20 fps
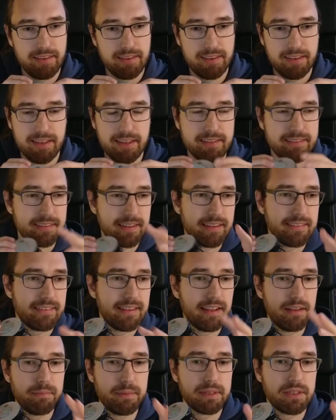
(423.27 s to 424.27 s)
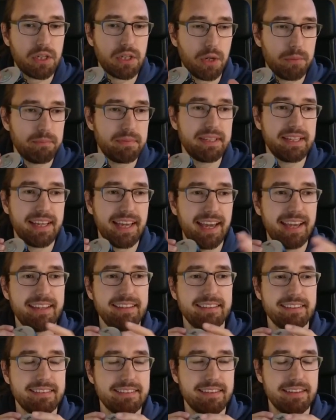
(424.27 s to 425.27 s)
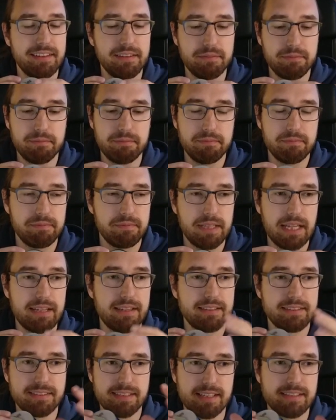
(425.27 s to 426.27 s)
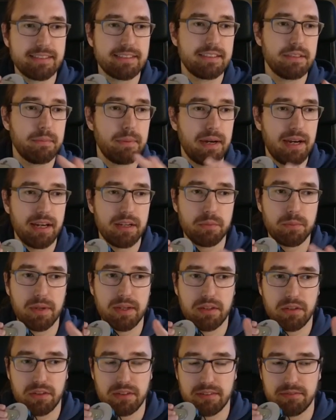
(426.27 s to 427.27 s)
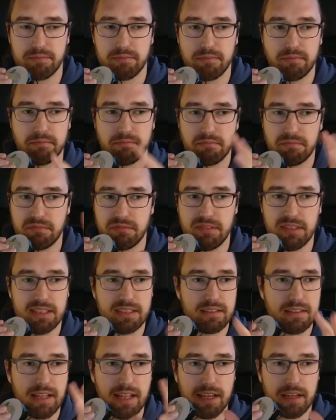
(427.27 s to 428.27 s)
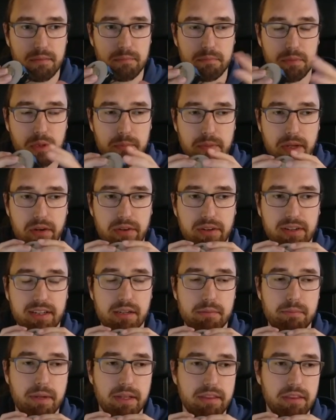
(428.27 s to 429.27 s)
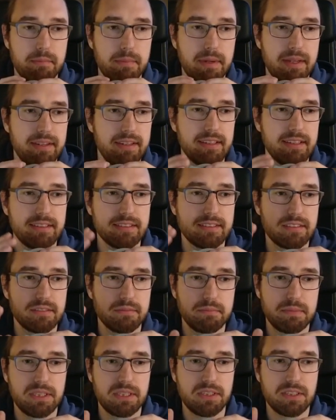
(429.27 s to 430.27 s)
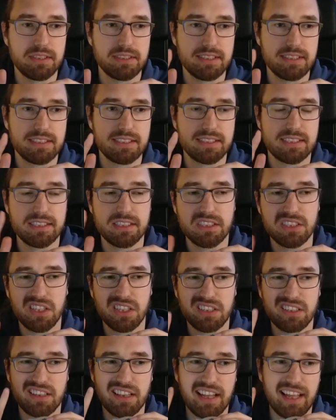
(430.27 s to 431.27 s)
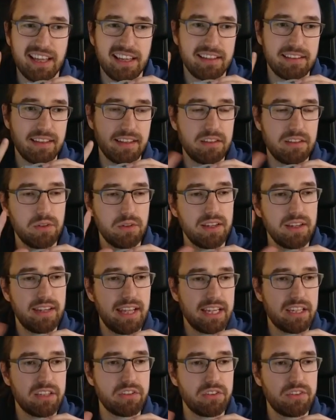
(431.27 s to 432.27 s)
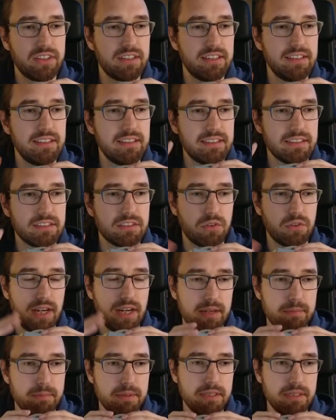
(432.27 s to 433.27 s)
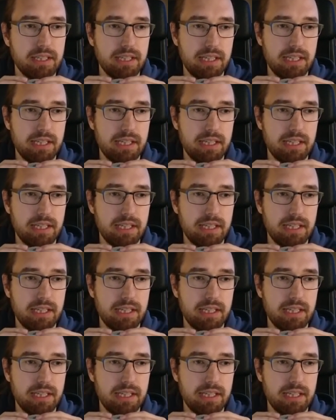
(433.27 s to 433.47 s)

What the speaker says: it's a little bit complicated, and that's the part where you need like numerical mathematics, because it's not like that you can accurately describe it,